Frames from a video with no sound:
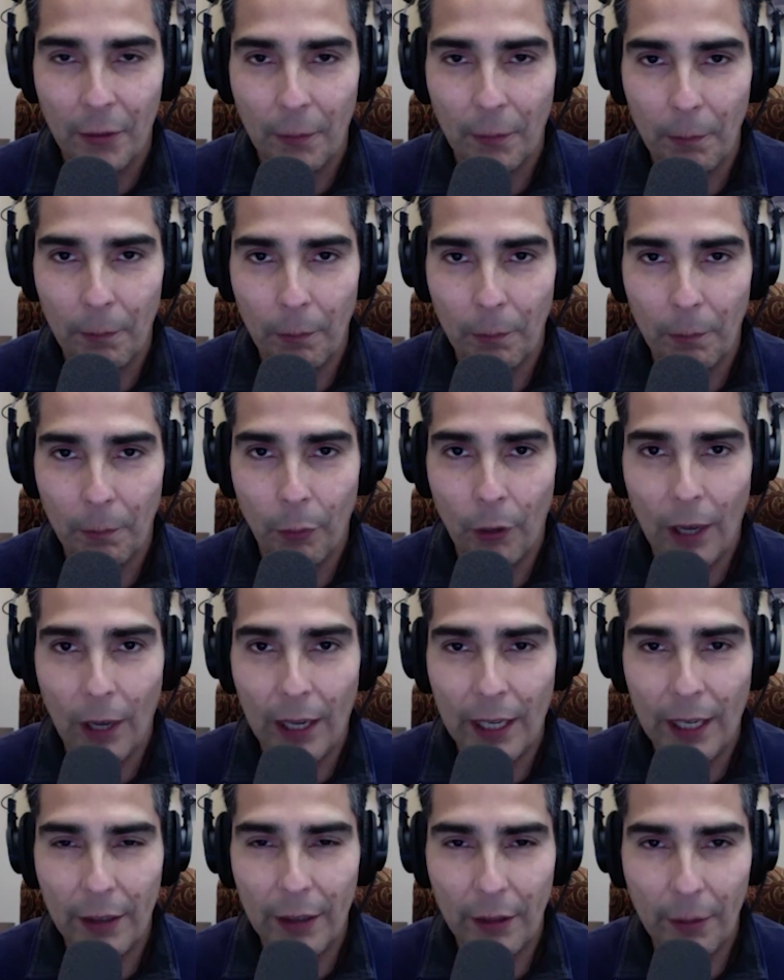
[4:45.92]
brought
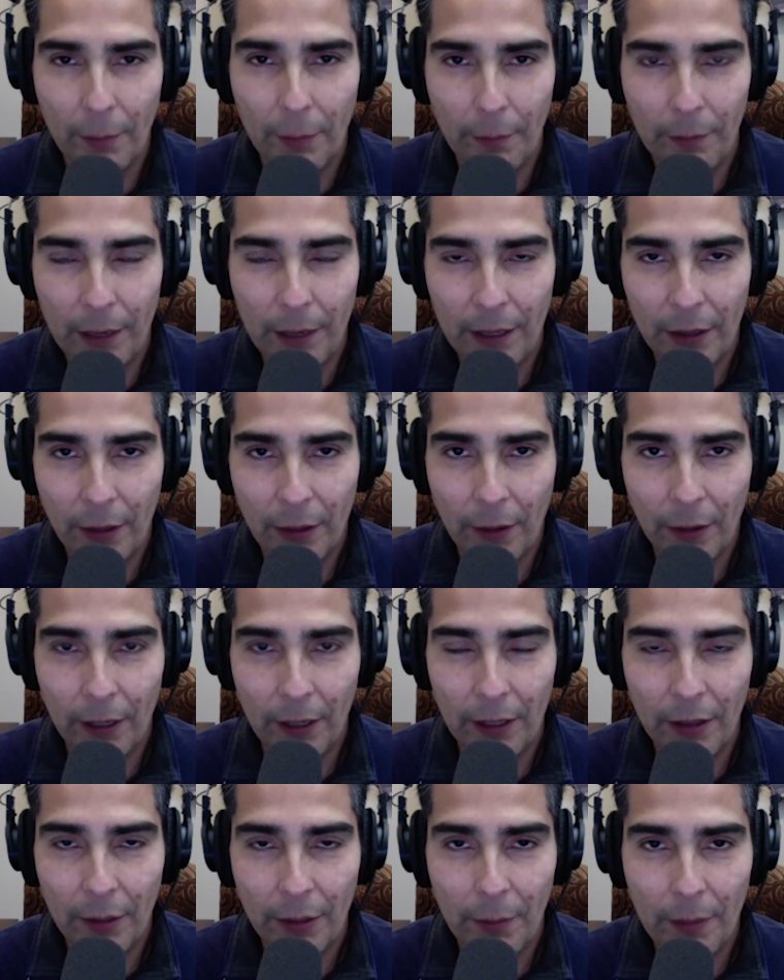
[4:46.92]
into
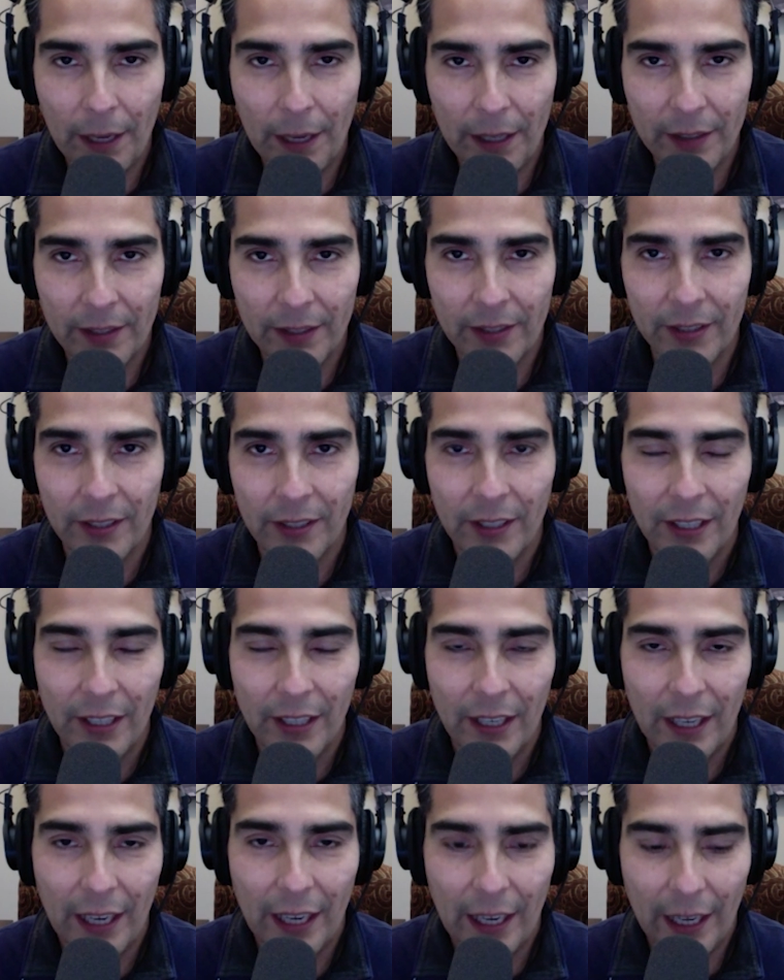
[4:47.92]
the mix,
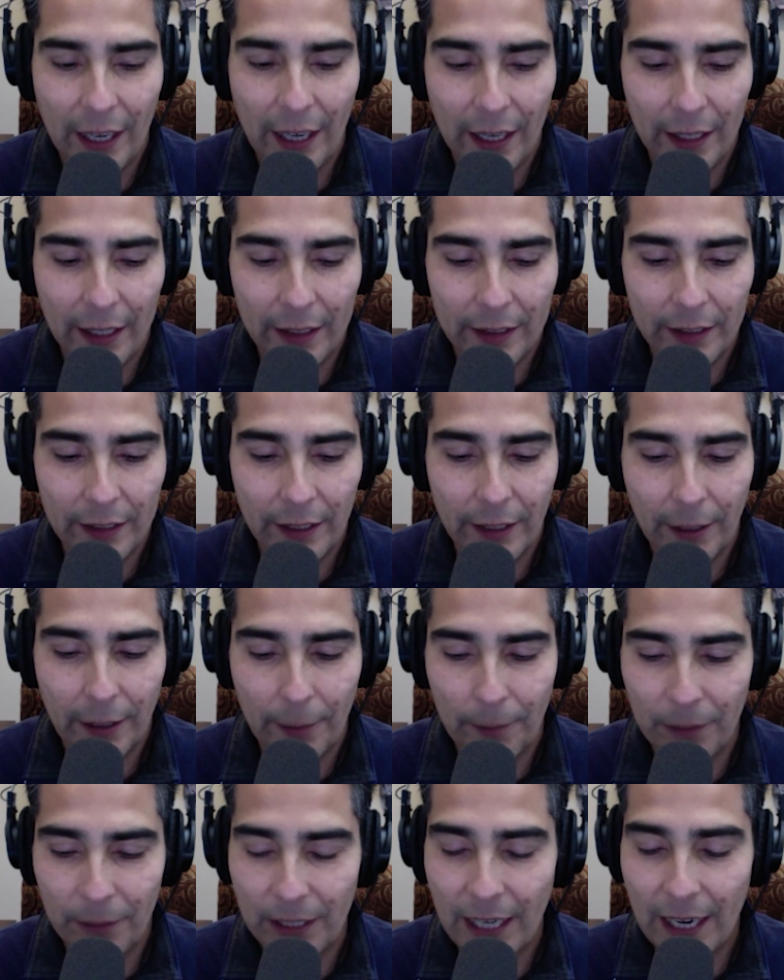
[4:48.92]
and
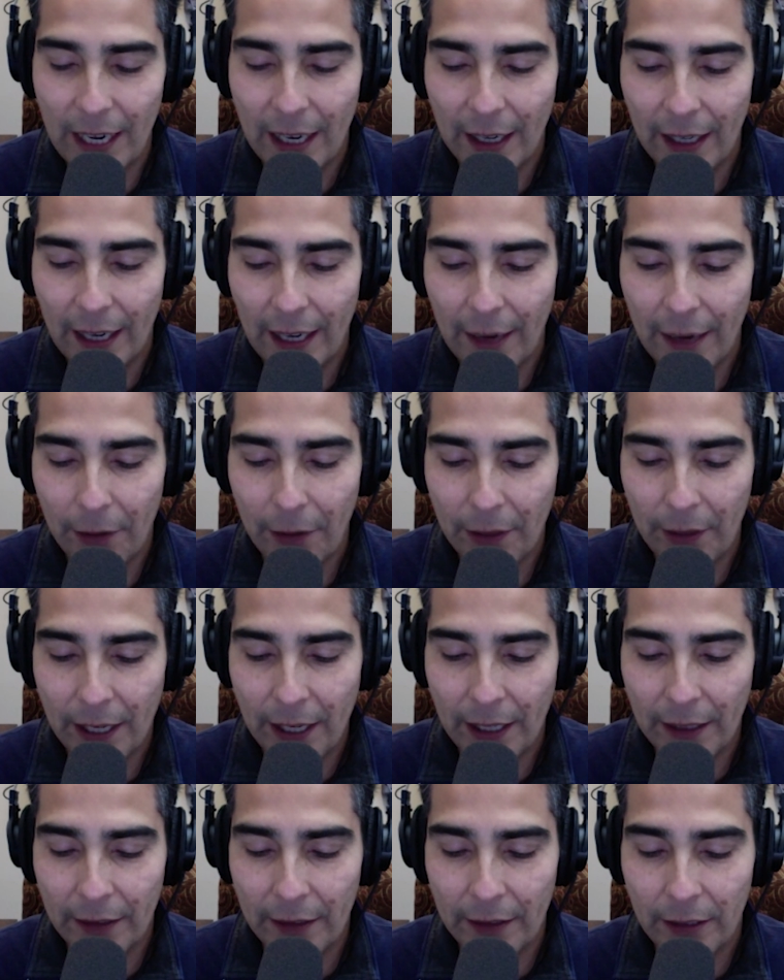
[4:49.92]
yeah,
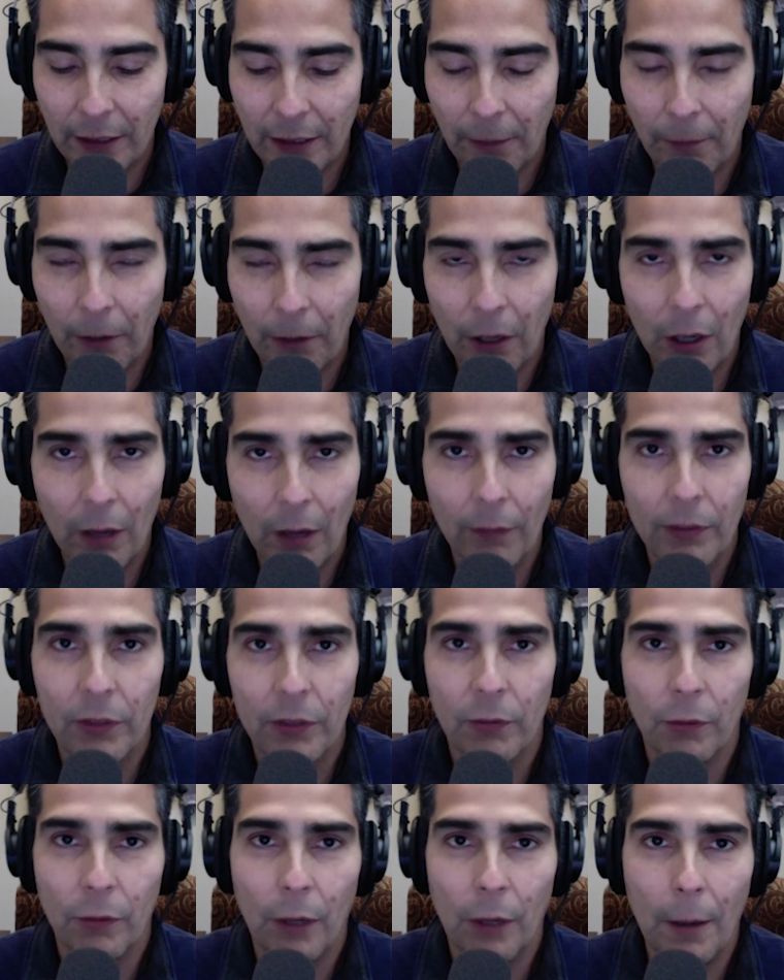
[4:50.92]
everything devolves
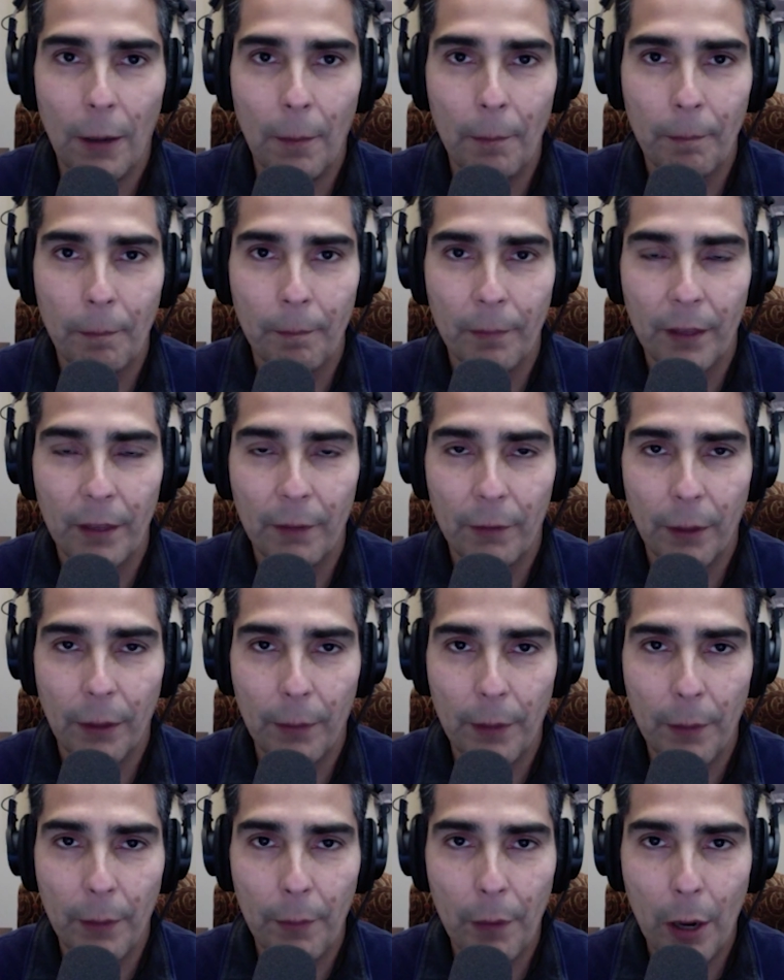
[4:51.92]
from
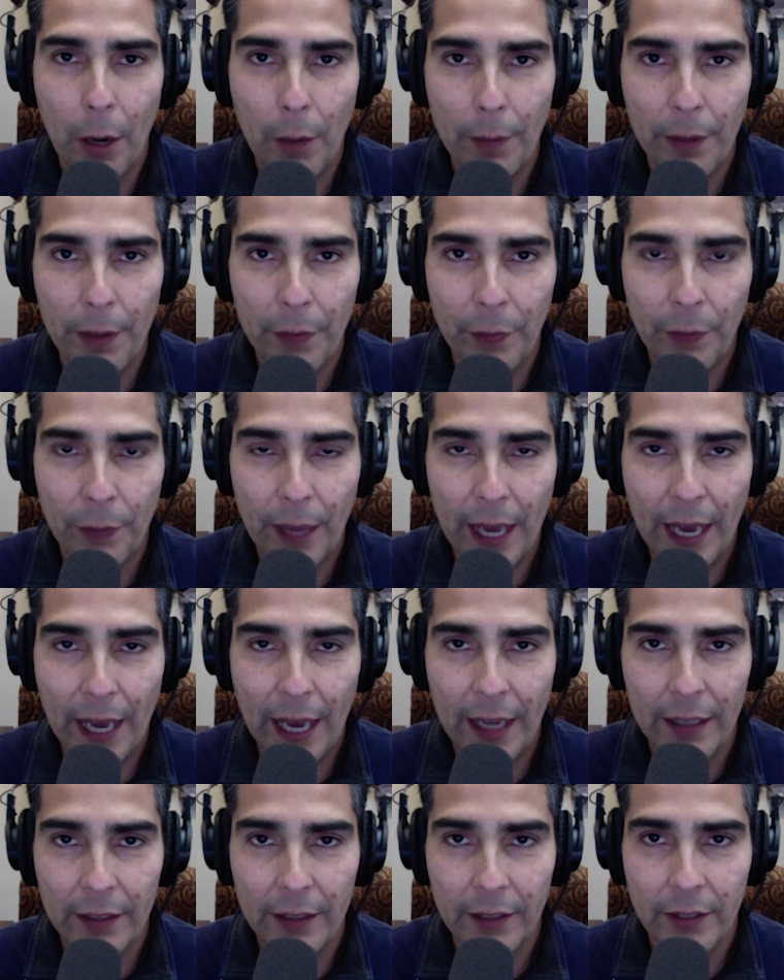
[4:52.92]
the moment
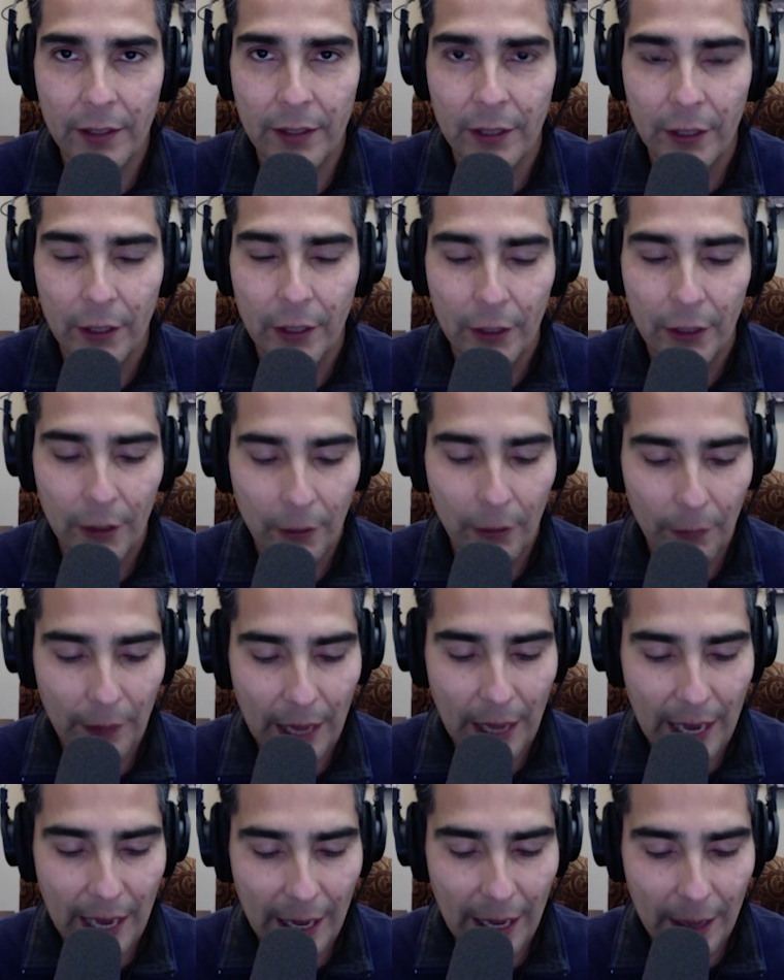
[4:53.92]
that
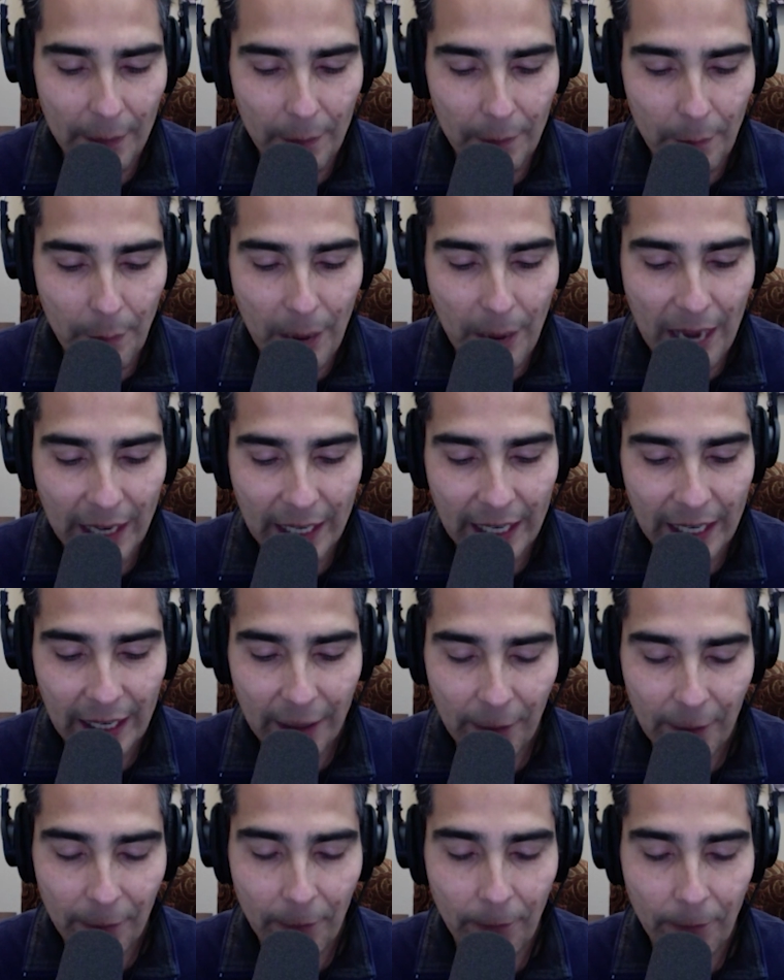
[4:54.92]

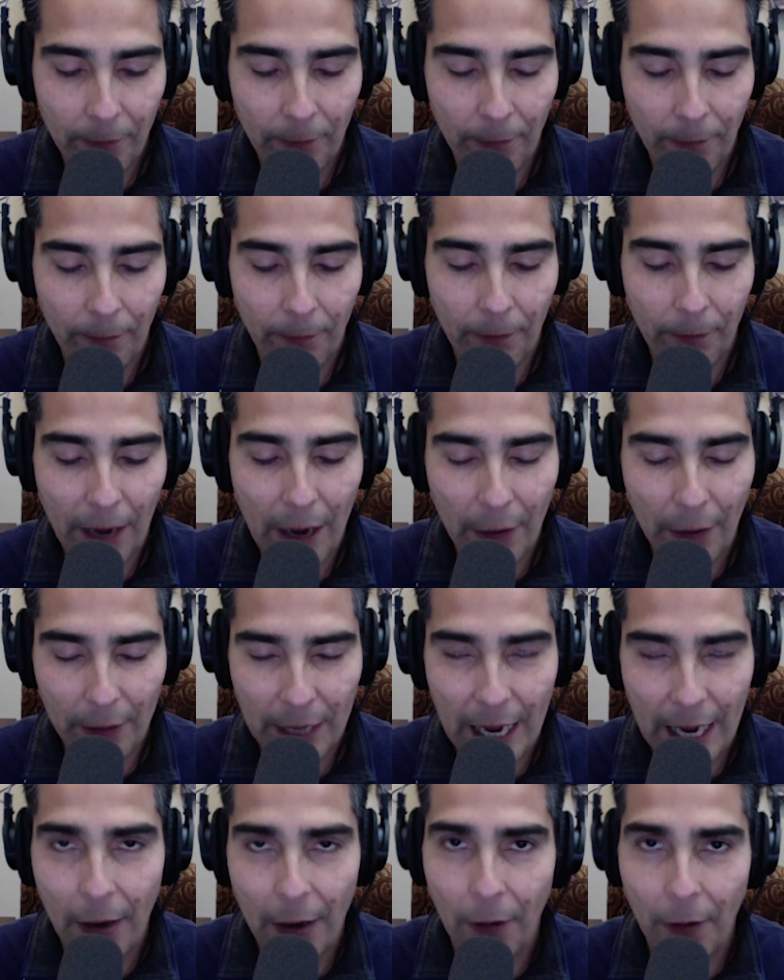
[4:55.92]
Beckett found
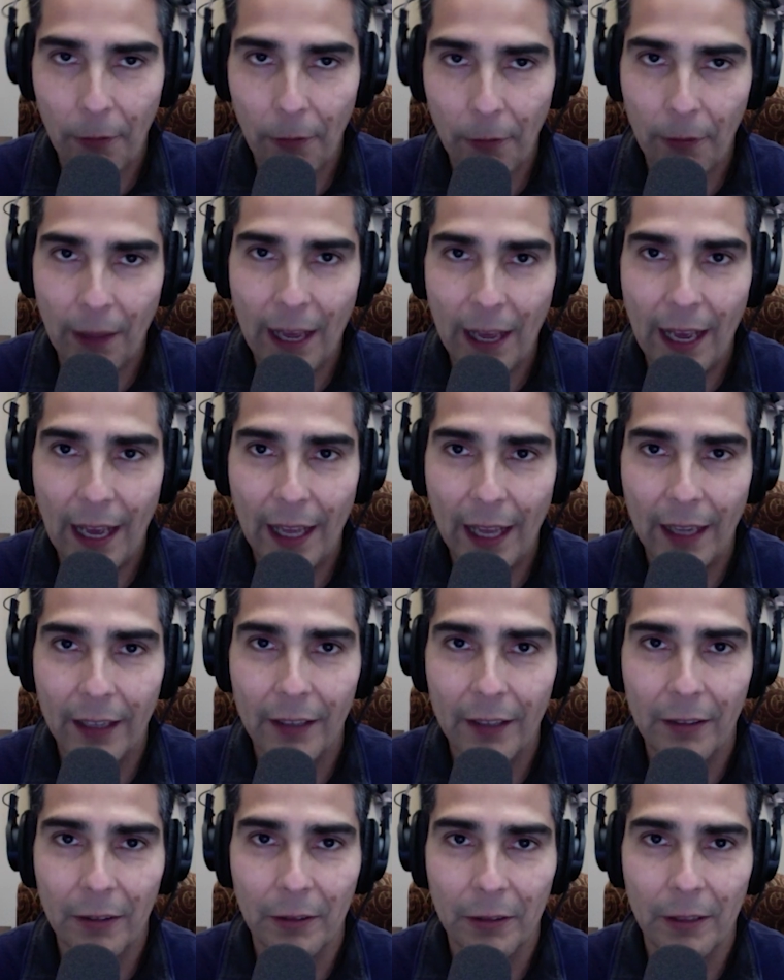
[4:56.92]
out that
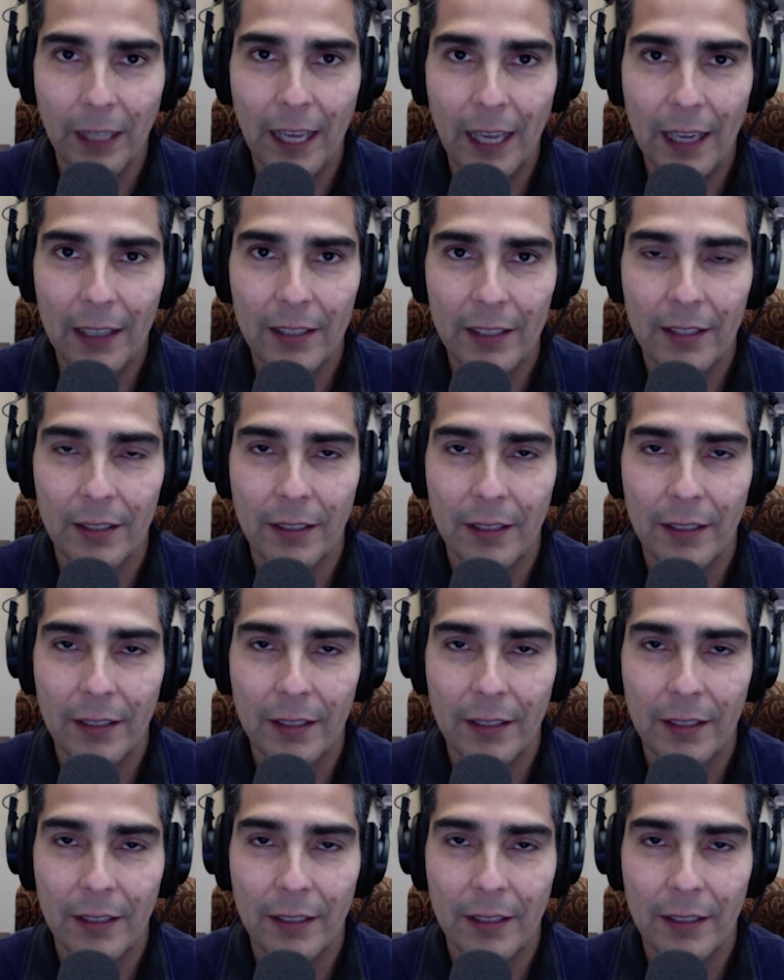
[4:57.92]
Lex